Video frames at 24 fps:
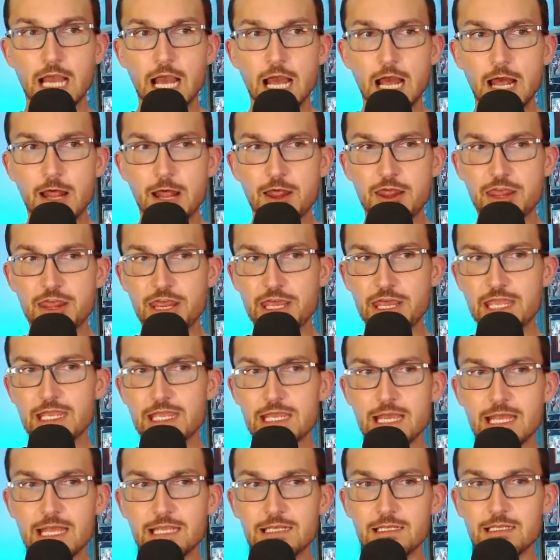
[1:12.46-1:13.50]
they
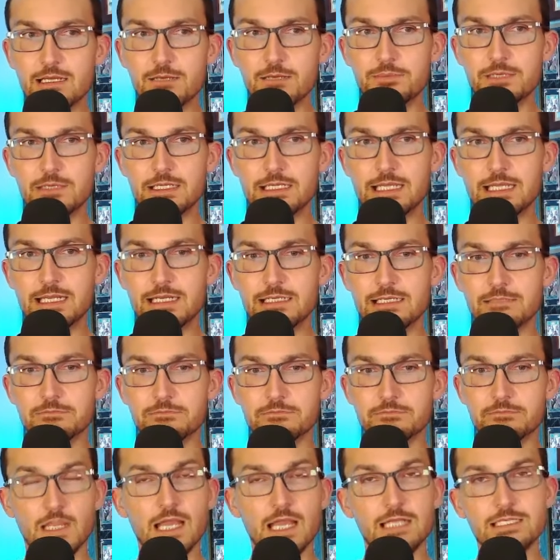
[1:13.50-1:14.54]
end up getting
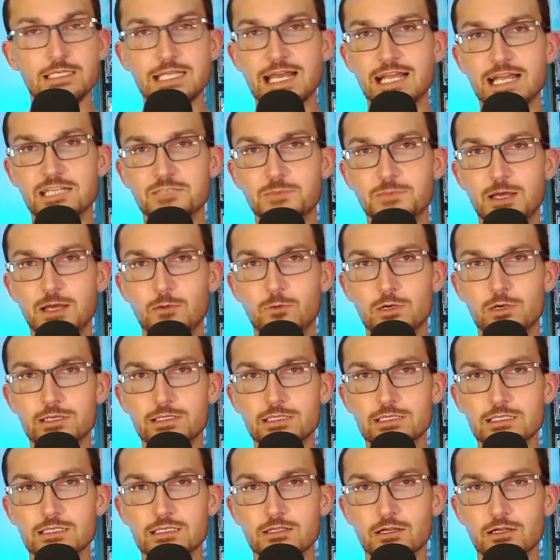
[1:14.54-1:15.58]
attacked by one of
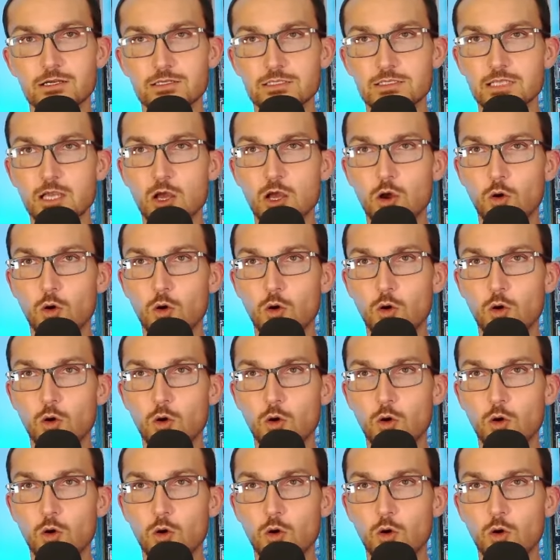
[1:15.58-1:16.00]
the stars.